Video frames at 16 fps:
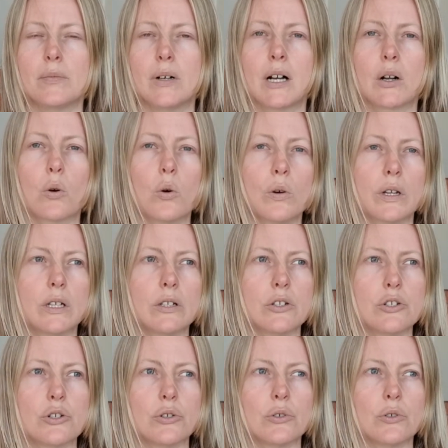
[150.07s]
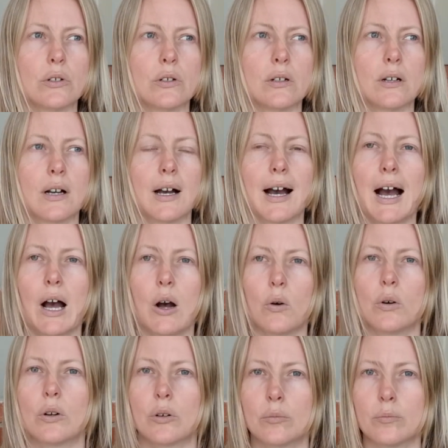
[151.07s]
according to
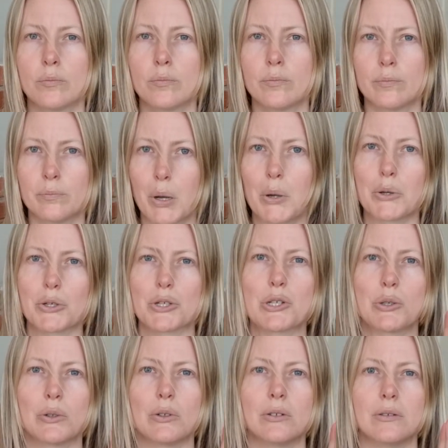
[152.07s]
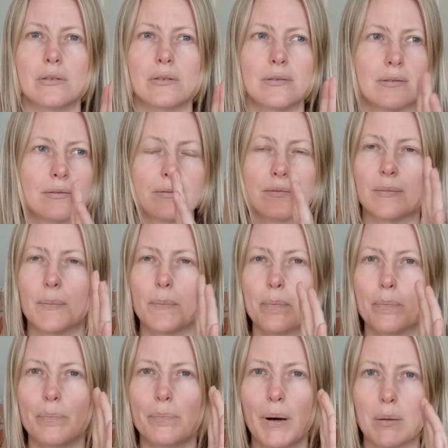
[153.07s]
our personal
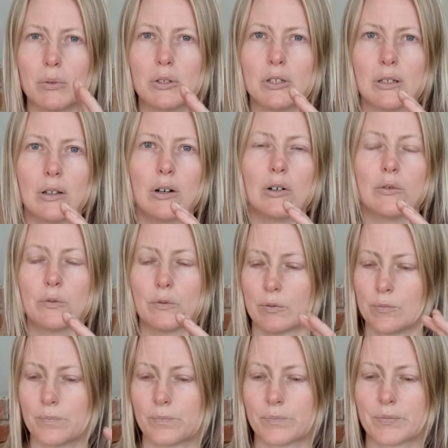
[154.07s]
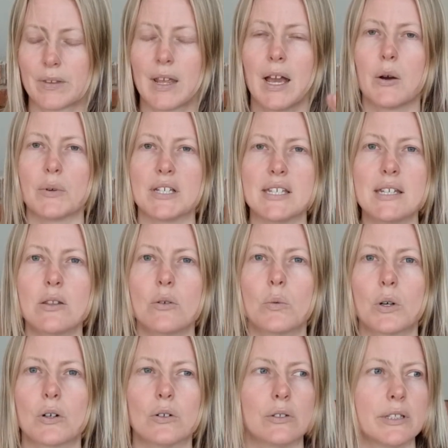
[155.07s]
bubble of how we see the
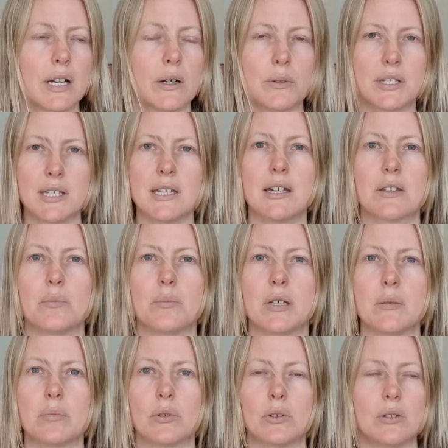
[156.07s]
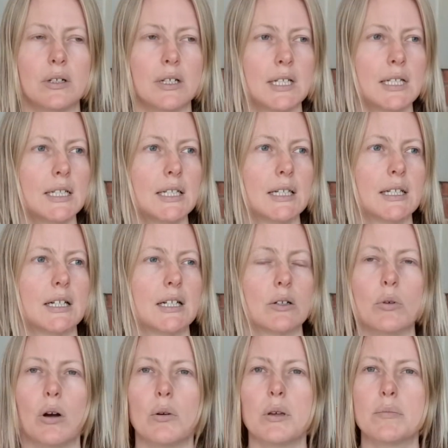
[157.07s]
world, how we see other people,
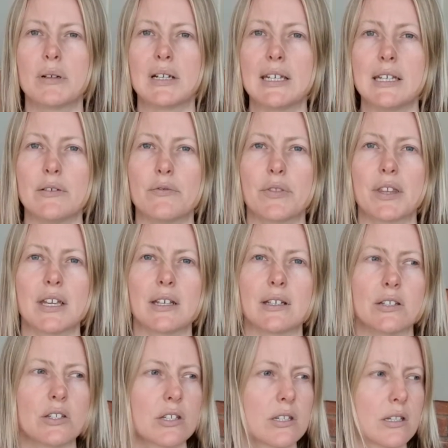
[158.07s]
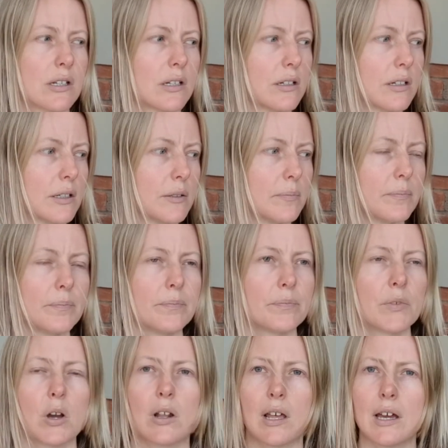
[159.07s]
what we believe things
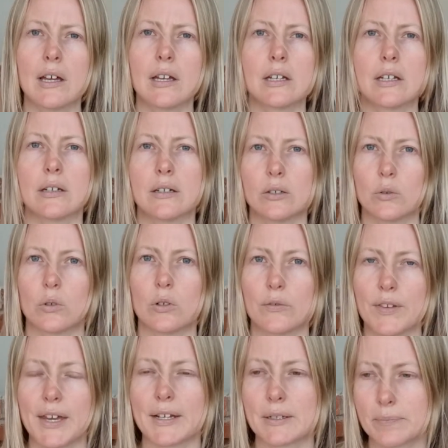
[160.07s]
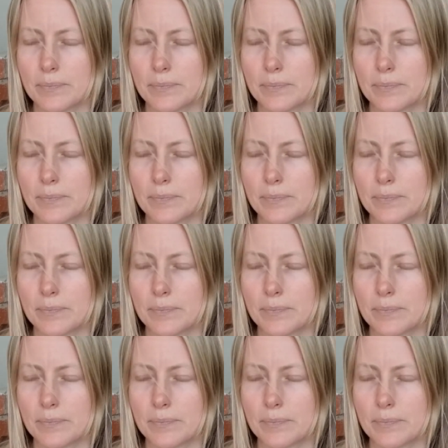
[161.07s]
are like, and all of that.